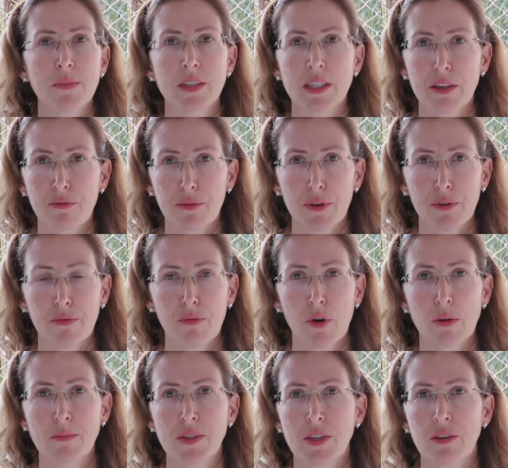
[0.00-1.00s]
different
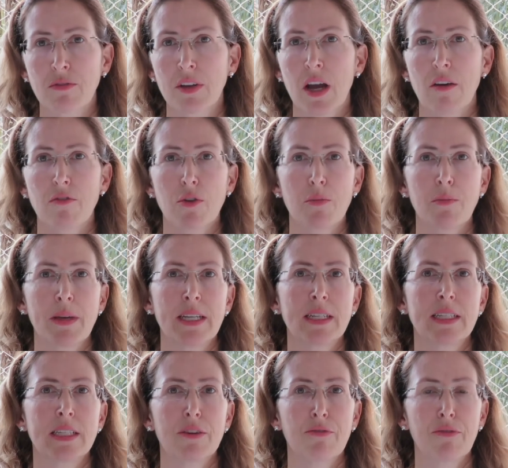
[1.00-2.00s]
forms of
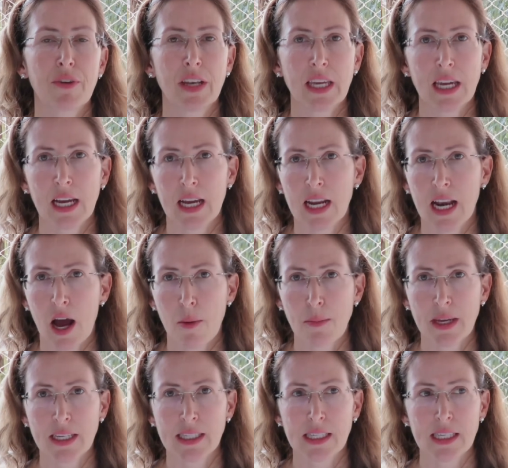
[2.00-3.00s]
government, different
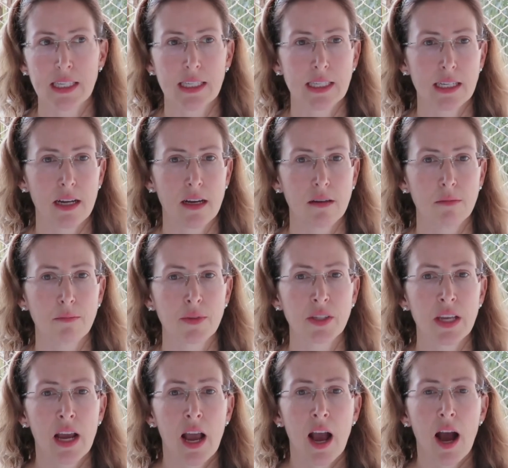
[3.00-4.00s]
economic
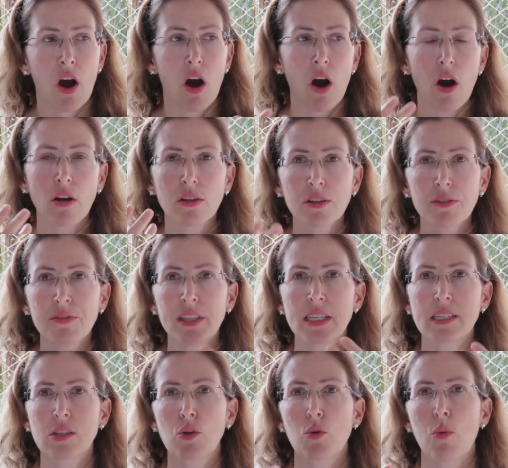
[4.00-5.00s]
systems? All of
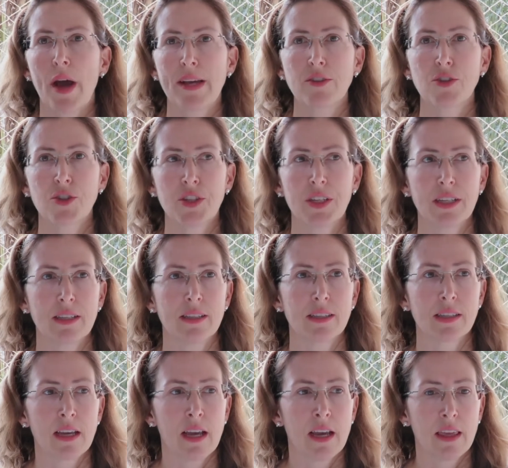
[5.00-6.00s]
these
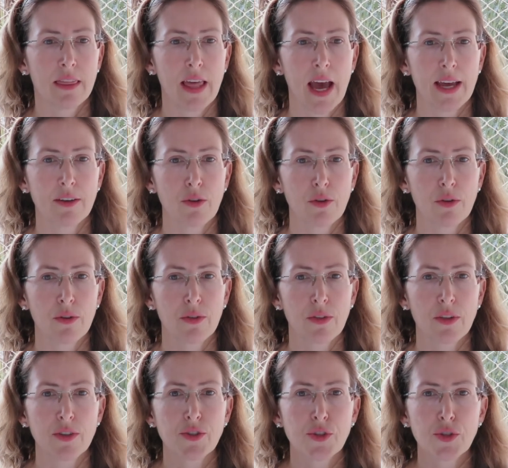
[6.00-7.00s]
questions that
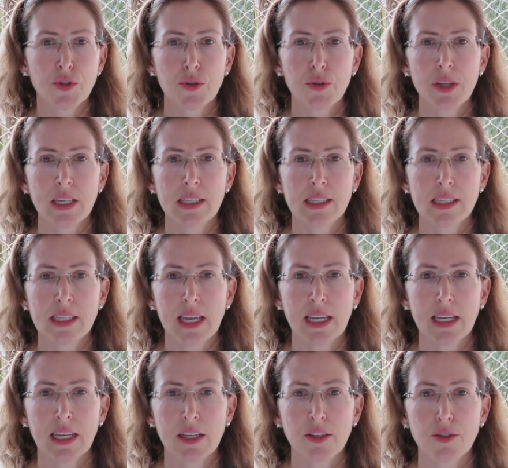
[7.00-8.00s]
the students, they
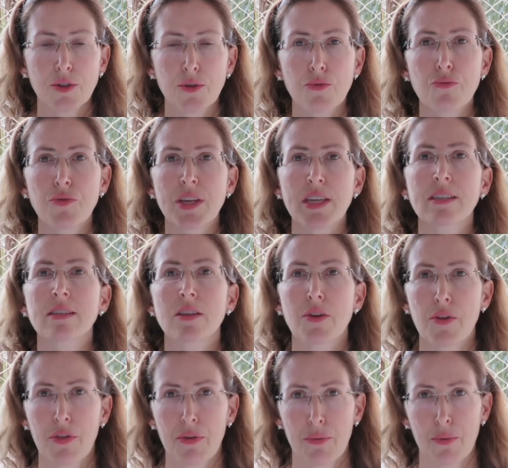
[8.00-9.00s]
need to
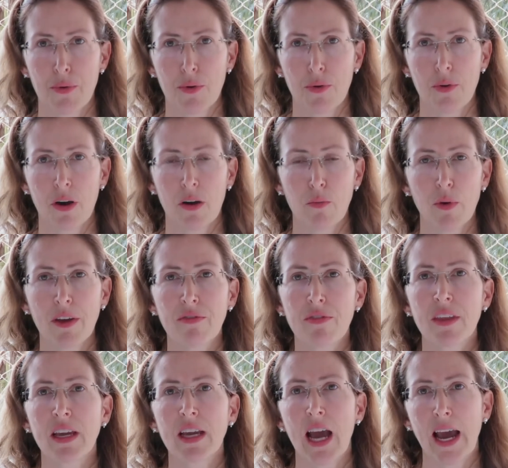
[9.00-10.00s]
reason through
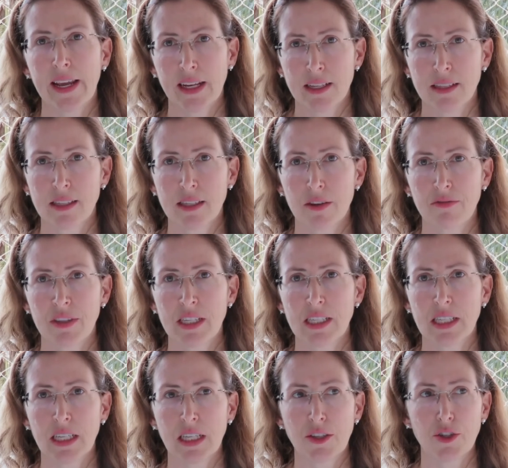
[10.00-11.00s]
with the guidance of the
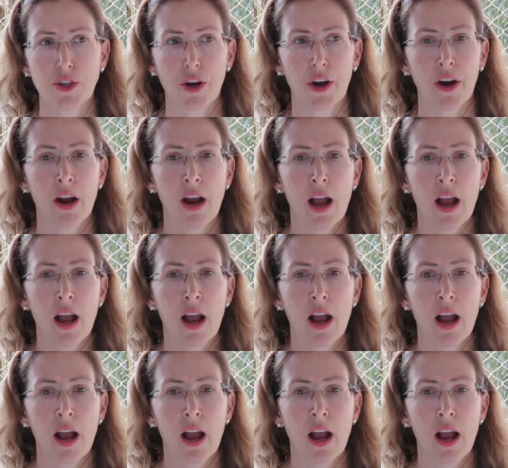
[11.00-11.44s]
teacher